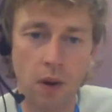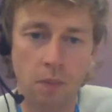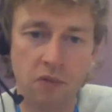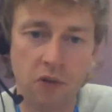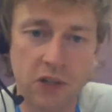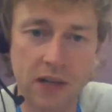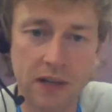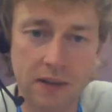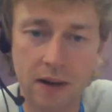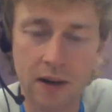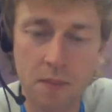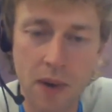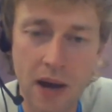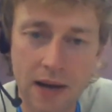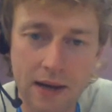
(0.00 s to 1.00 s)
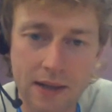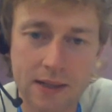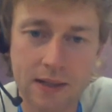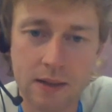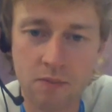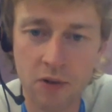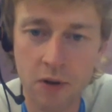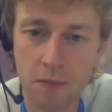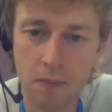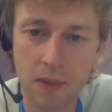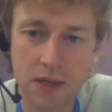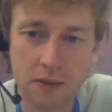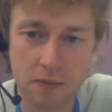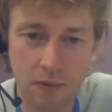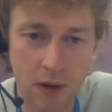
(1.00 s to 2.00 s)
project IPACS, Improving
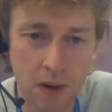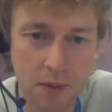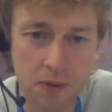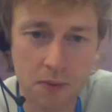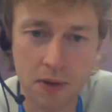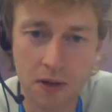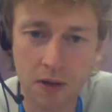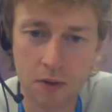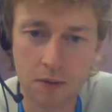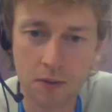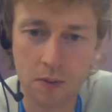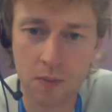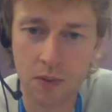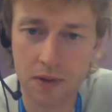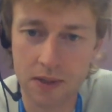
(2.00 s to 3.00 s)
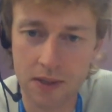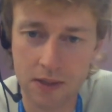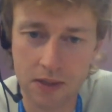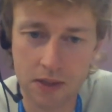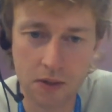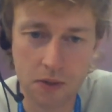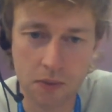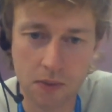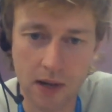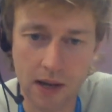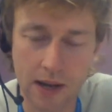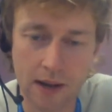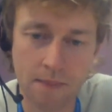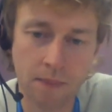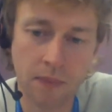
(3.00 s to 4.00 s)
Patient Flow Between Acute, Community and Social
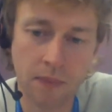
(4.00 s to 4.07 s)
Care.